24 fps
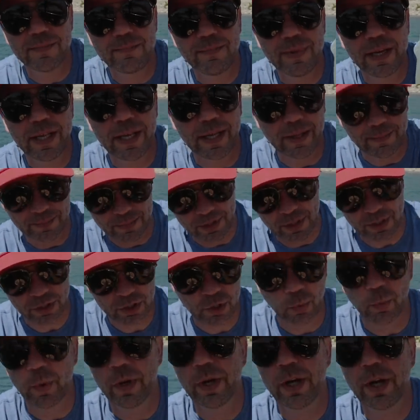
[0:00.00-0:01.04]
mediums.
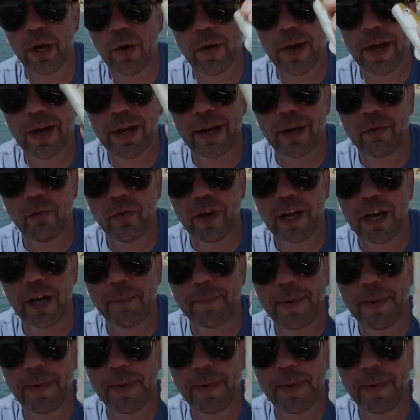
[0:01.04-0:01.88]
So we're gonna go ahead and rig